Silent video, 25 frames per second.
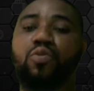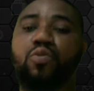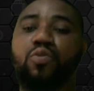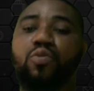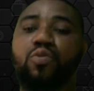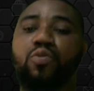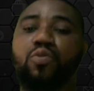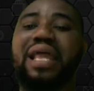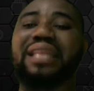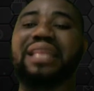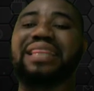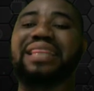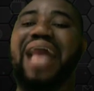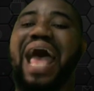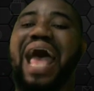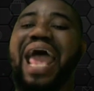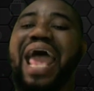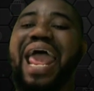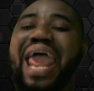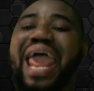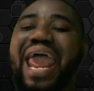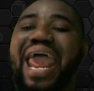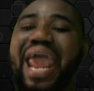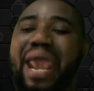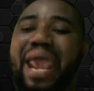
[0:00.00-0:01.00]
Small letter
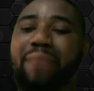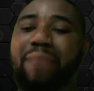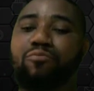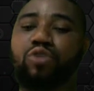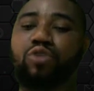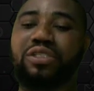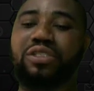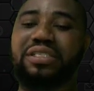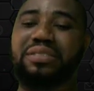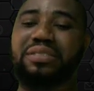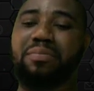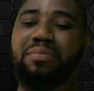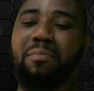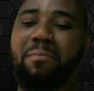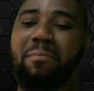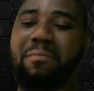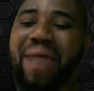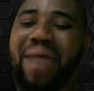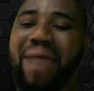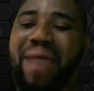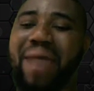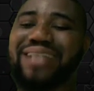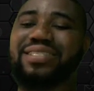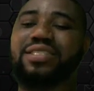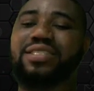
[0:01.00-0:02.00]
m, which is
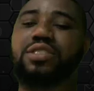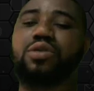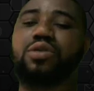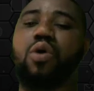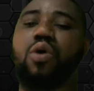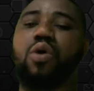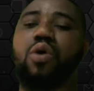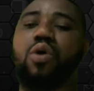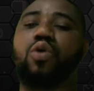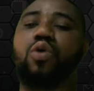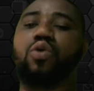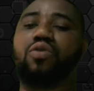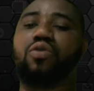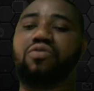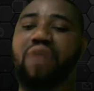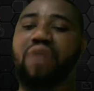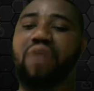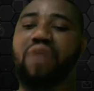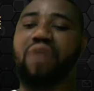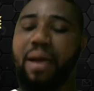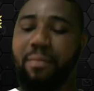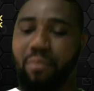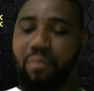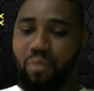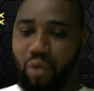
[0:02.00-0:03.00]
mass all
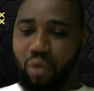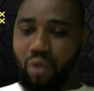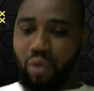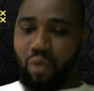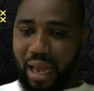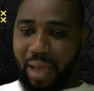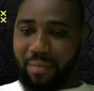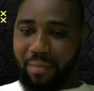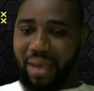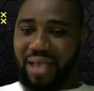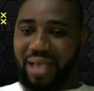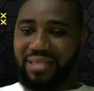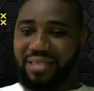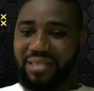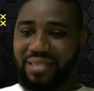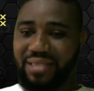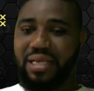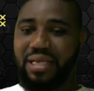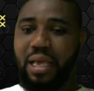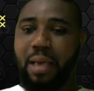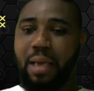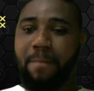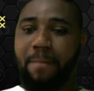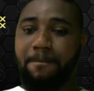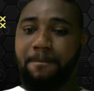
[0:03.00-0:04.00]
over molar mass.
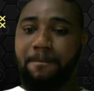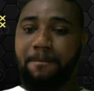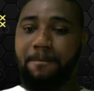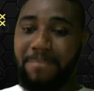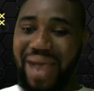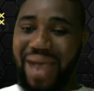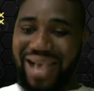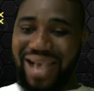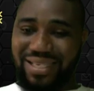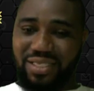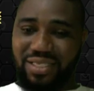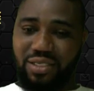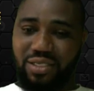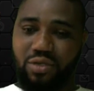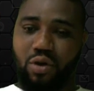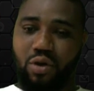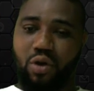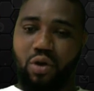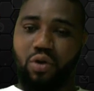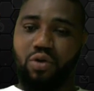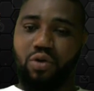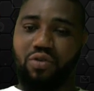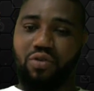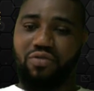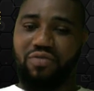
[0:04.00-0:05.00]
Mass
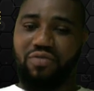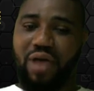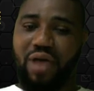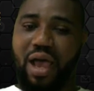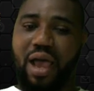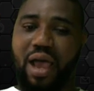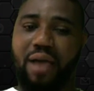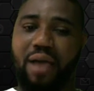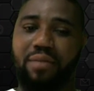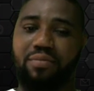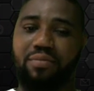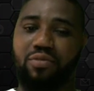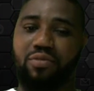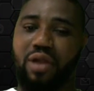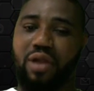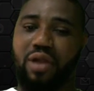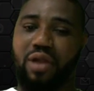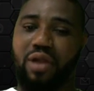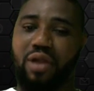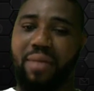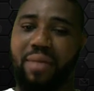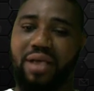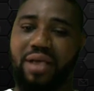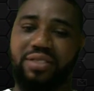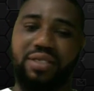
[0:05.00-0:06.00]
all over
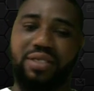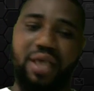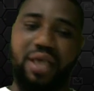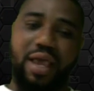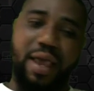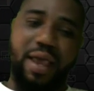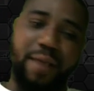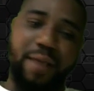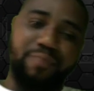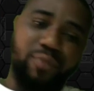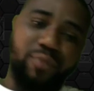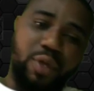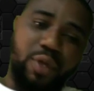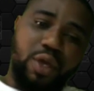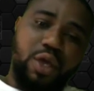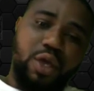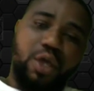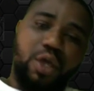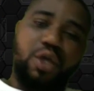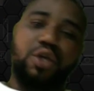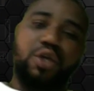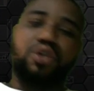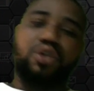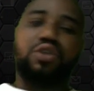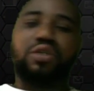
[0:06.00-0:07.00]
molar mass.
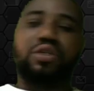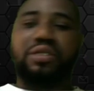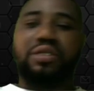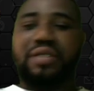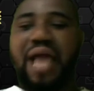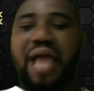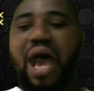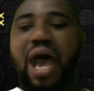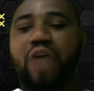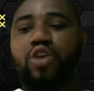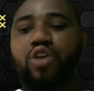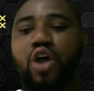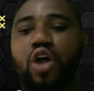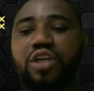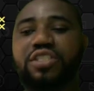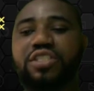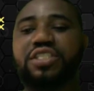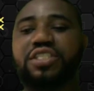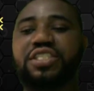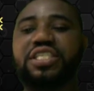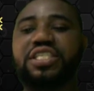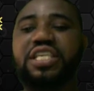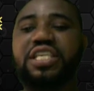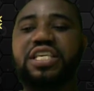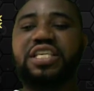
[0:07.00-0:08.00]
Now your
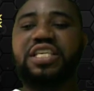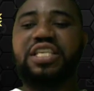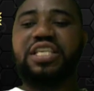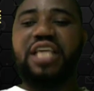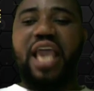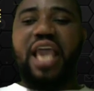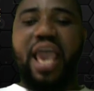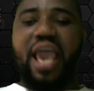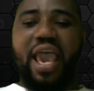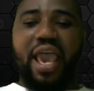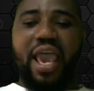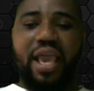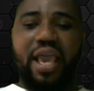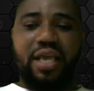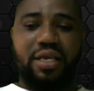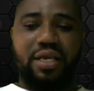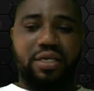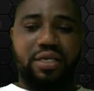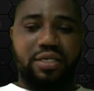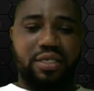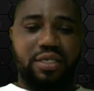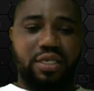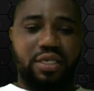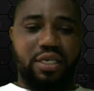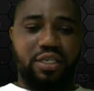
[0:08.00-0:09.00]
C here
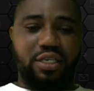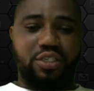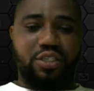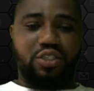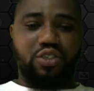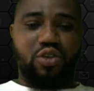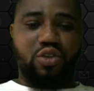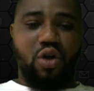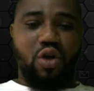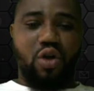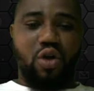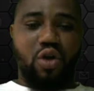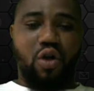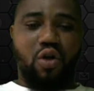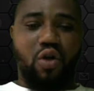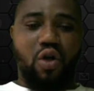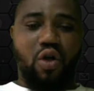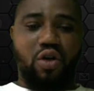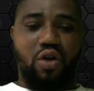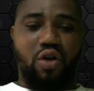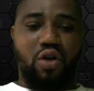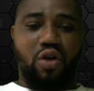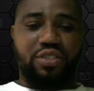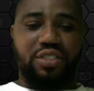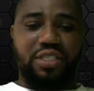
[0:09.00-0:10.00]
is your
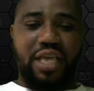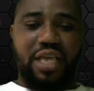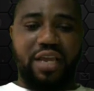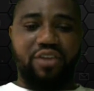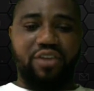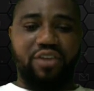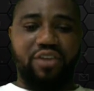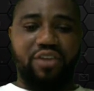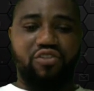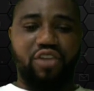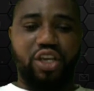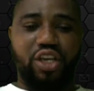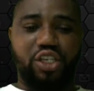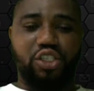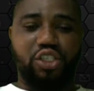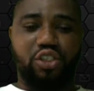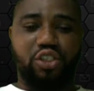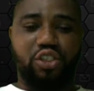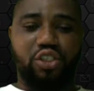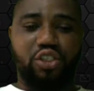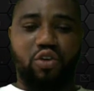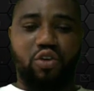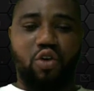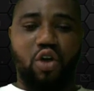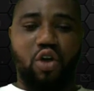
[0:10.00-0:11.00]

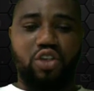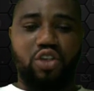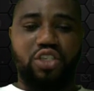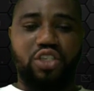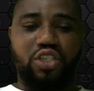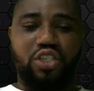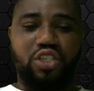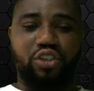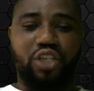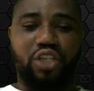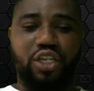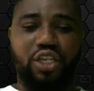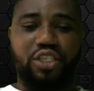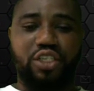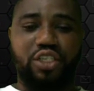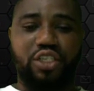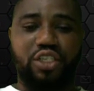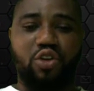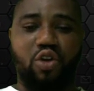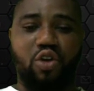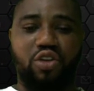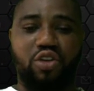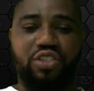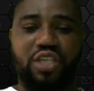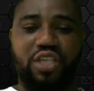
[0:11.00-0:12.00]
concentration. Concentration
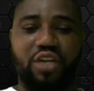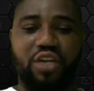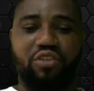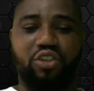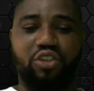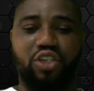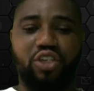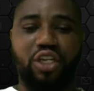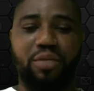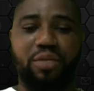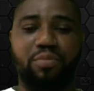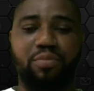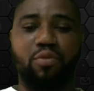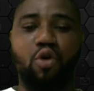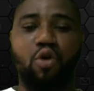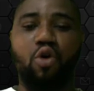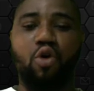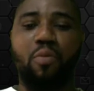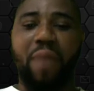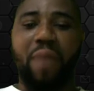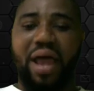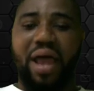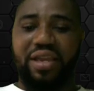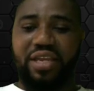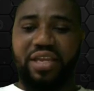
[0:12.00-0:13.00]
is concentration in
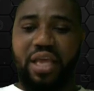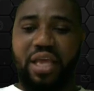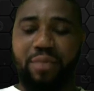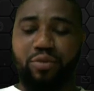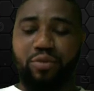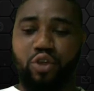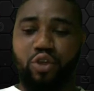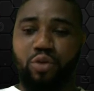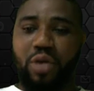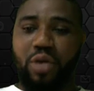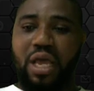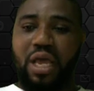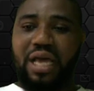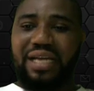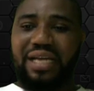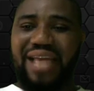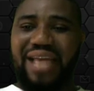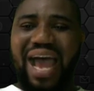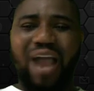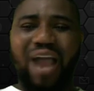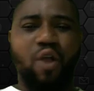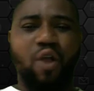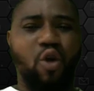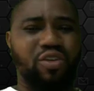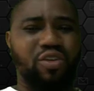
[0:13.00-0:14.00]
mole per dmq.
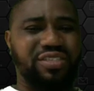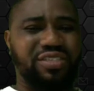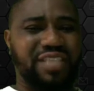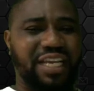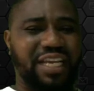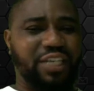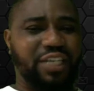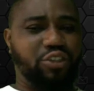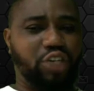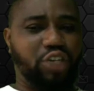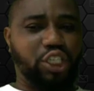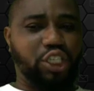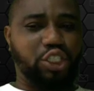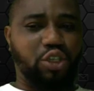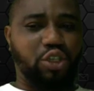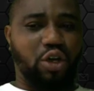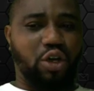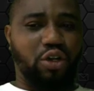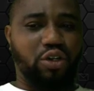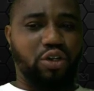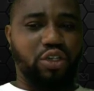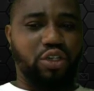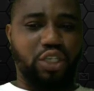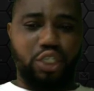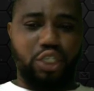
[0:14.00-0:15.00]
That
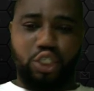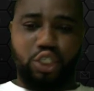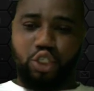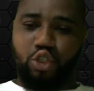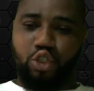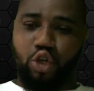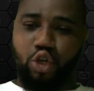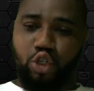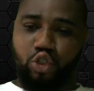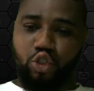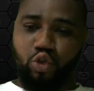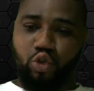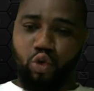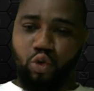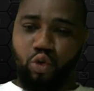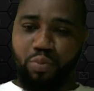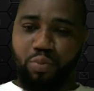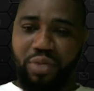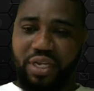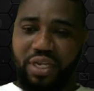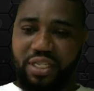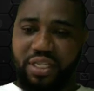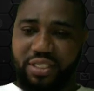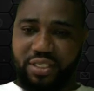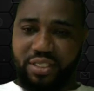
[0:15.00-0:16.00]
concentration is your
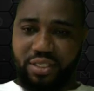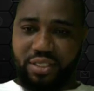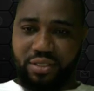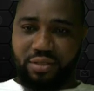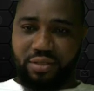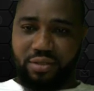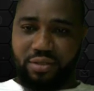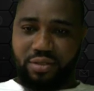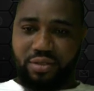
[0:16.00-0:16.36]
solubility.